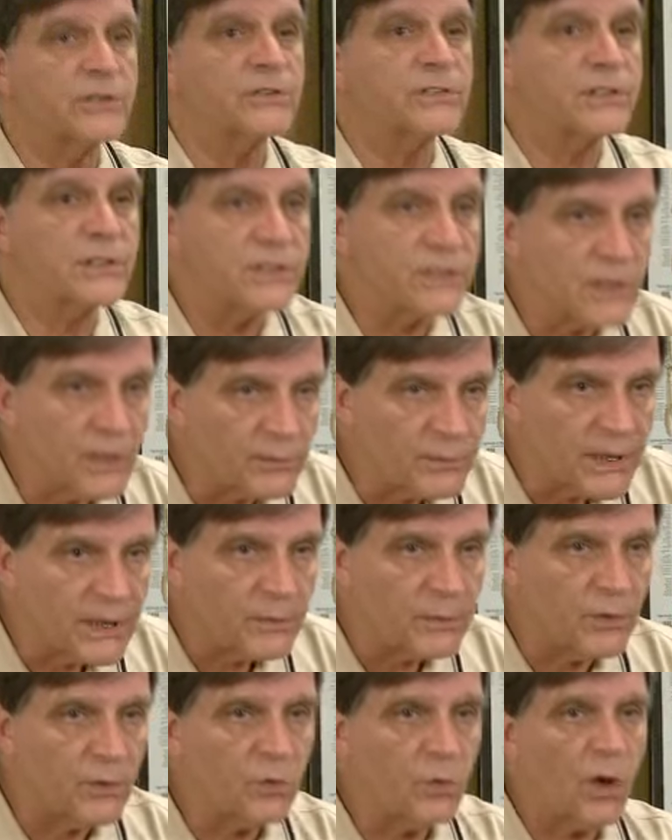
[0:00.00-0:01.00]
You'll see some
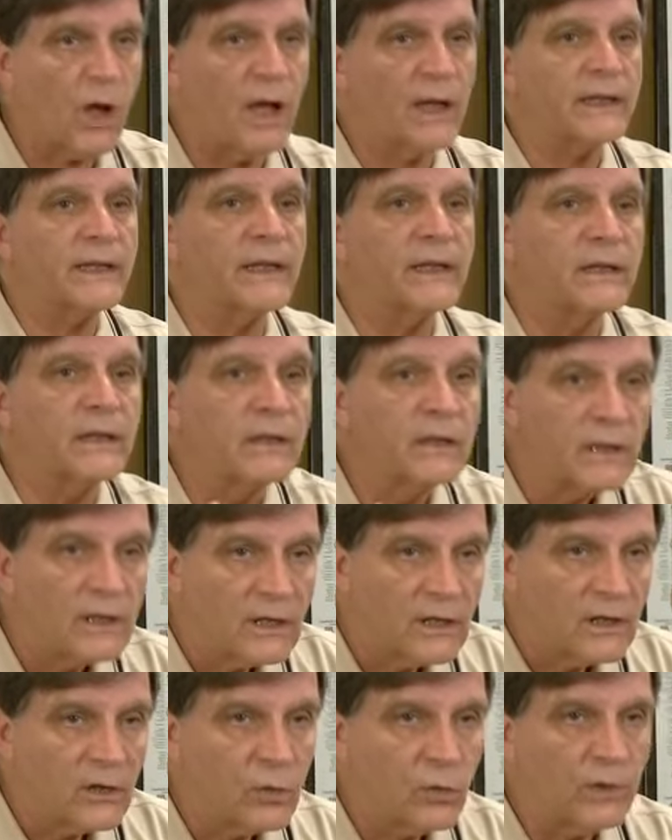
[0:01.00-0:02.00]
people walking
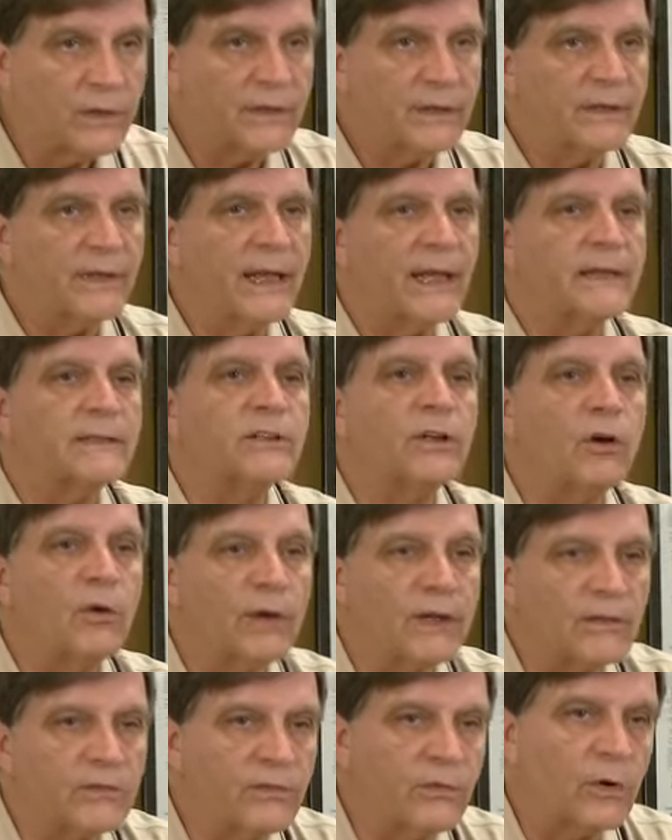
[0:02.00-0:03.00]
with their head
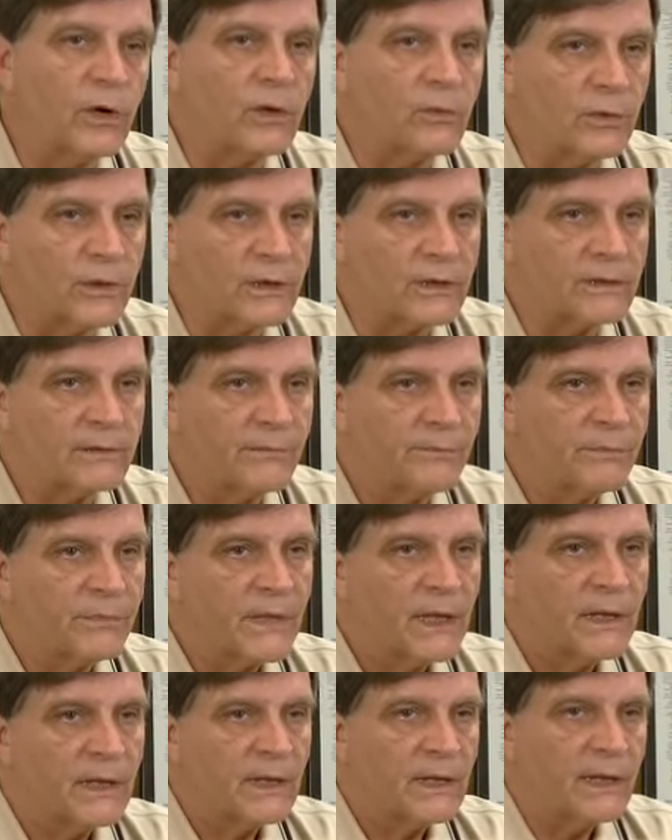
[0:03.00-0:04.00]
going forward.
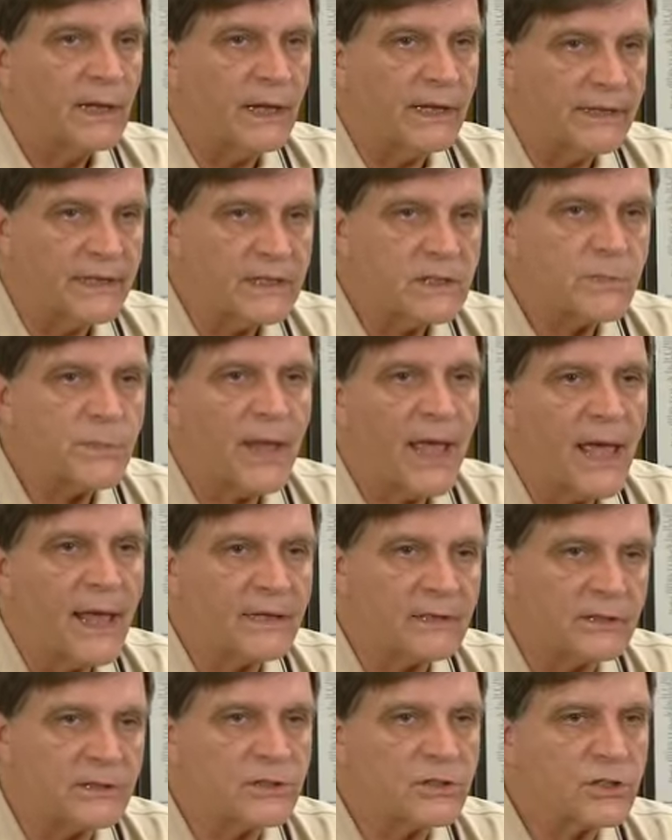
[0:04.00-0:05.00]
And these
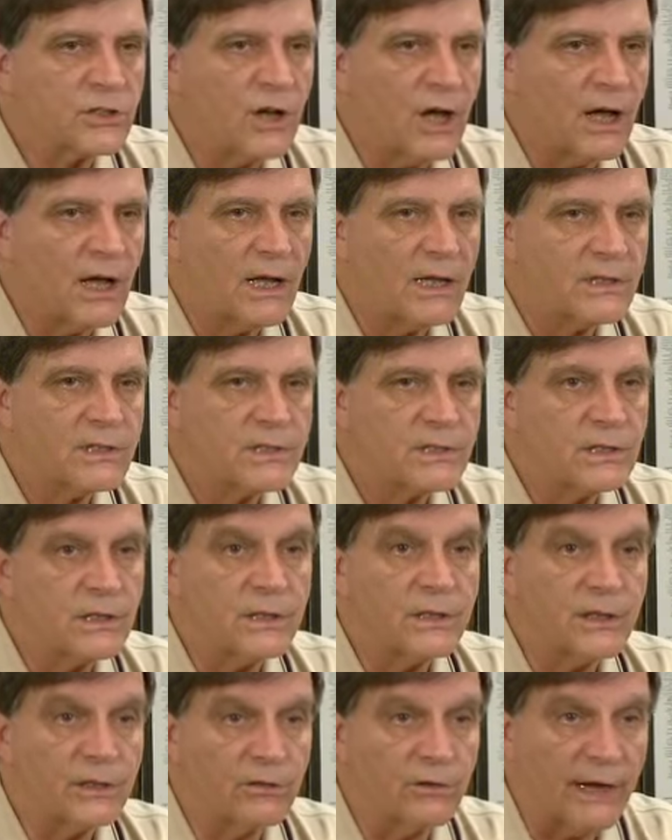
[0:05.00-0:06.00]
patterns cause
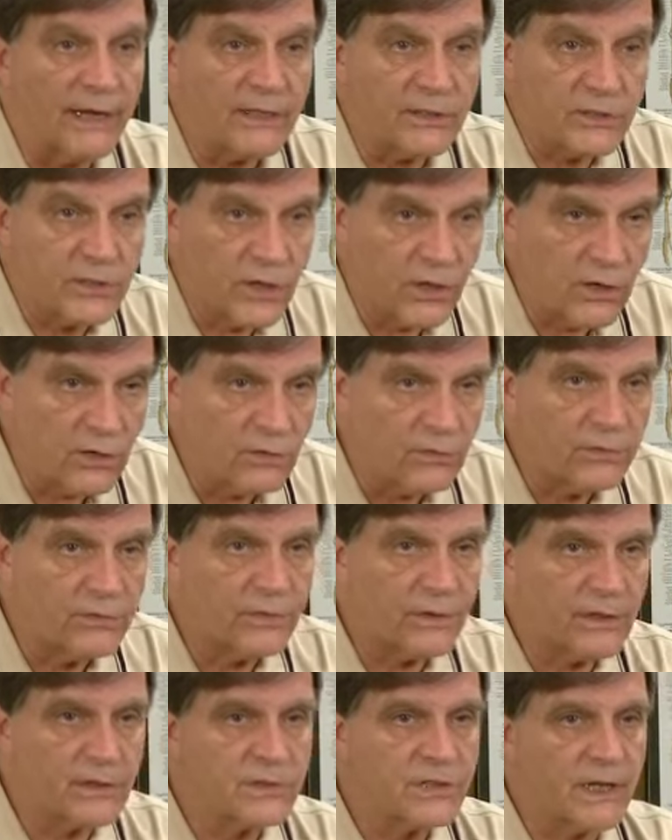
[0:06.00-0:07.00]
the great toe,
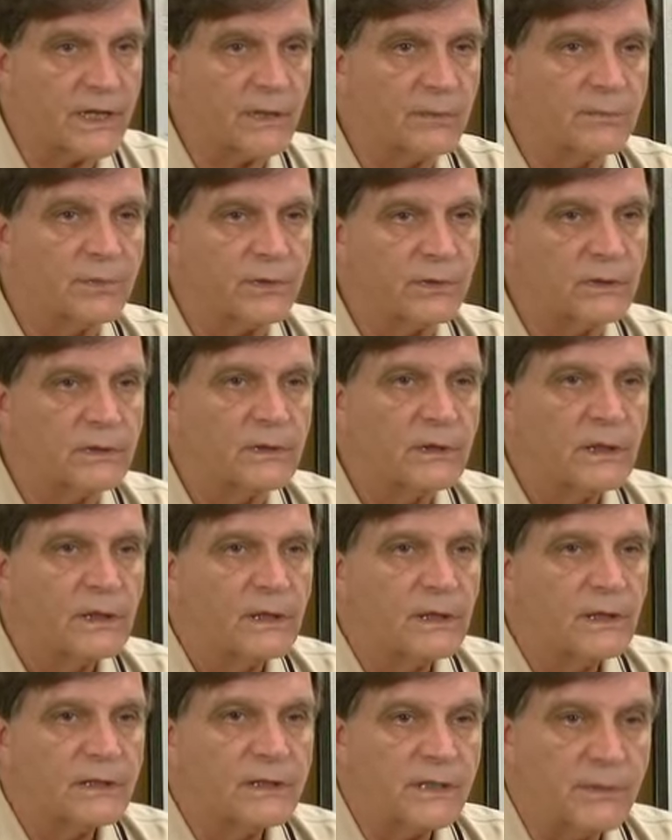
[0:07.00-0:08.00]
for example,
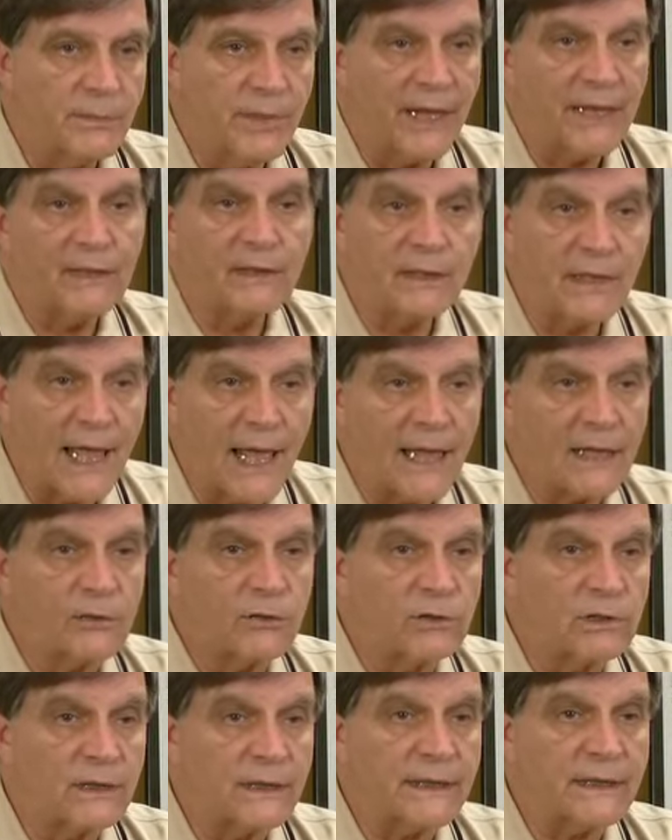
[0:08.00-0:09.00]
to bend
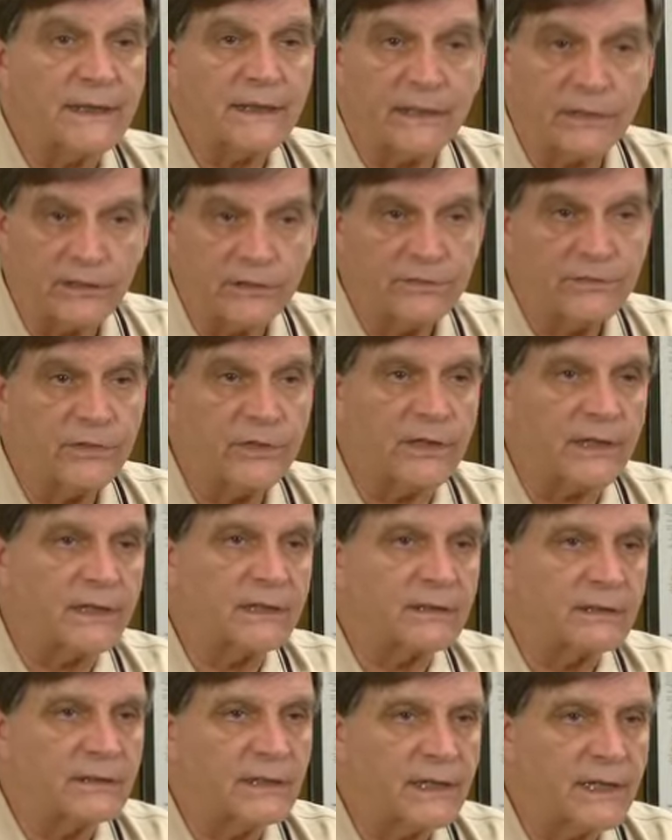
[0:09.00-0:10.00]
laterally in the foot,
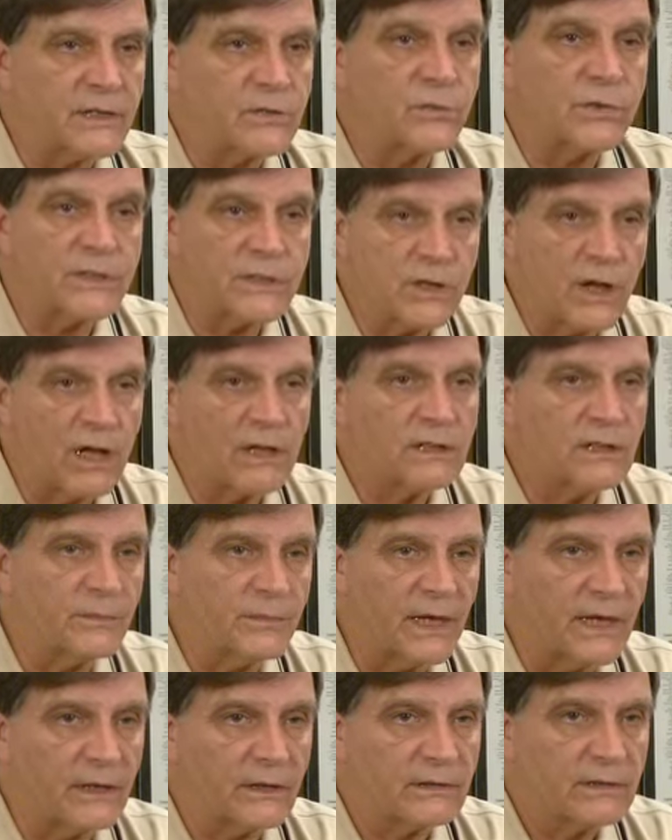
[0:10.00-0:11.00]
as we talked
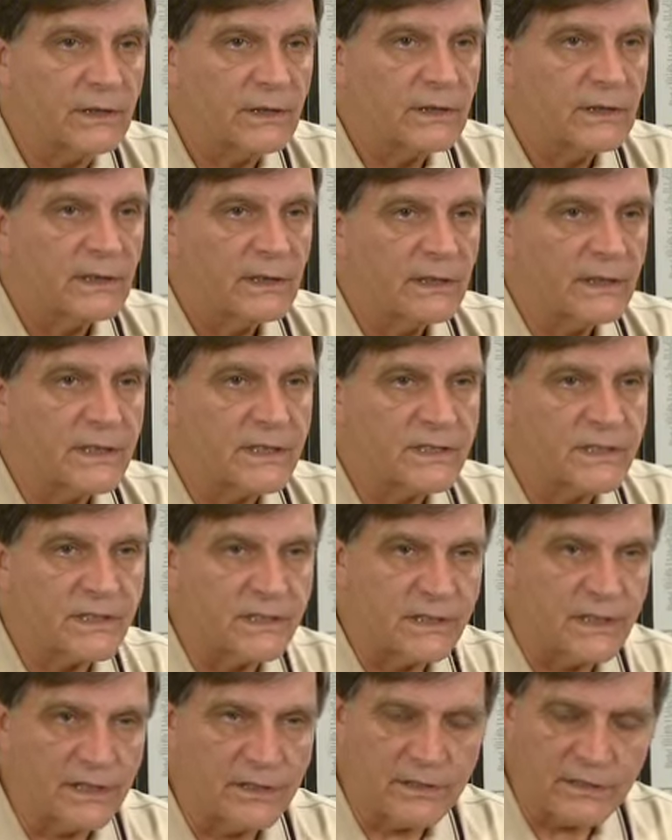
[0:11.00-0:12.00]
about. This
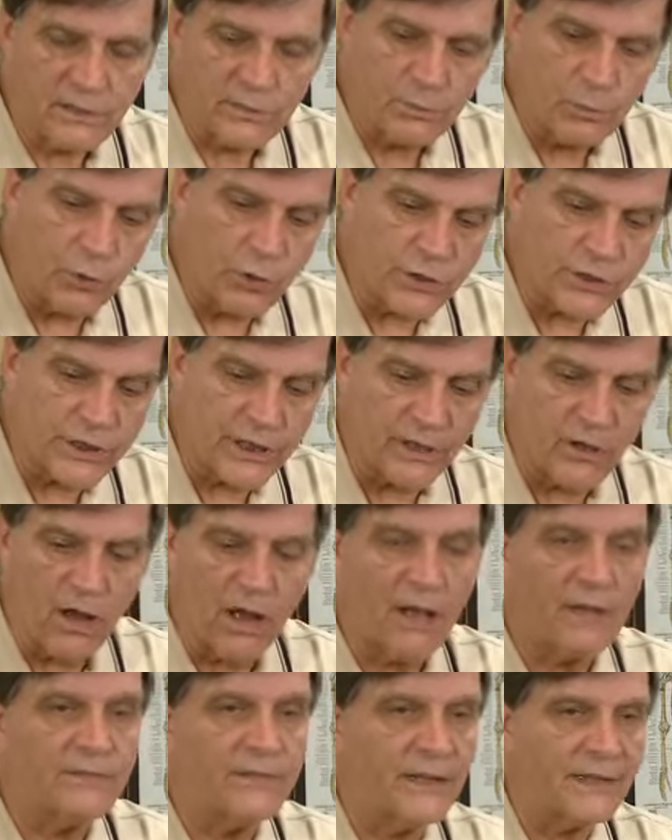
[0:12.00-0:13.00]
is pushing
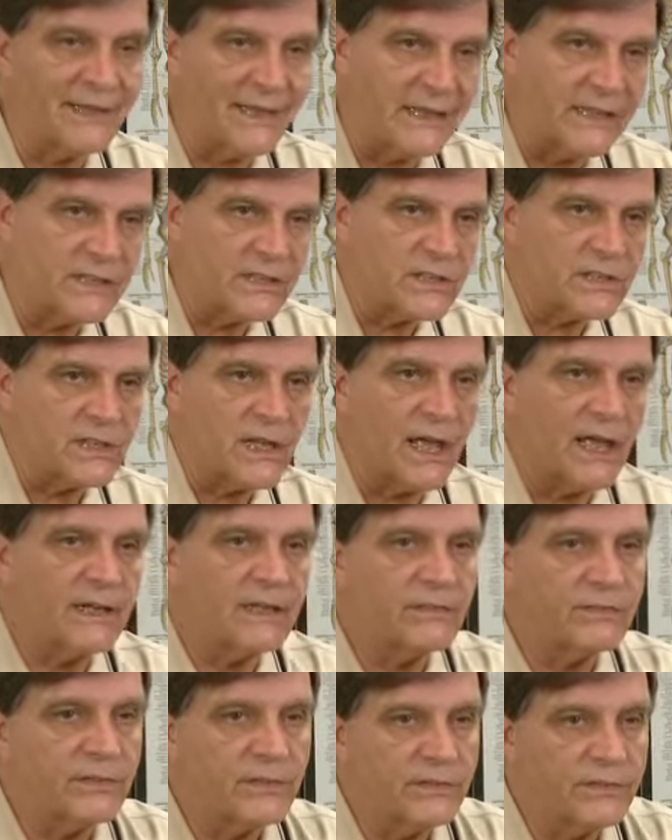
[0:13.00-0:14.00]
off on the
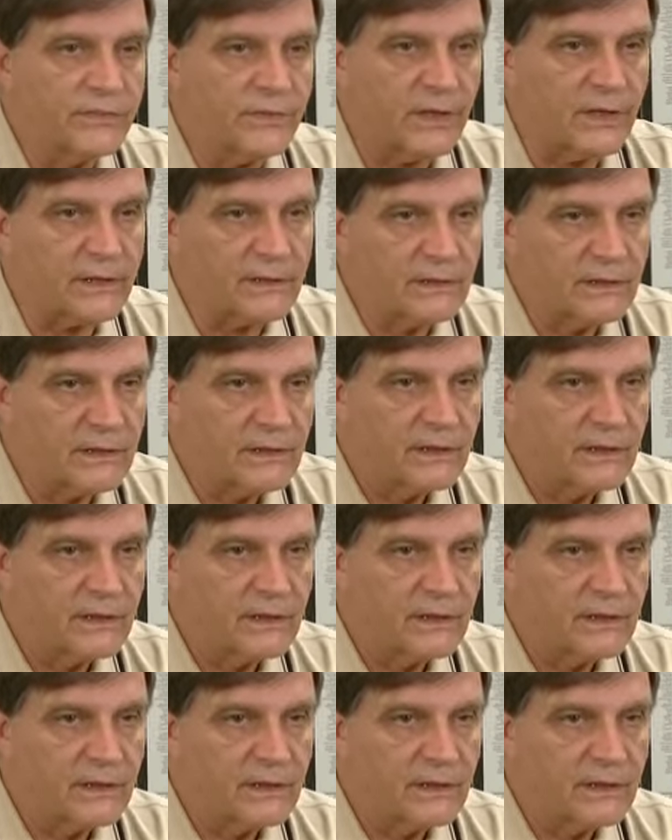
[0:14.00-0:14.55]
inside of the foot.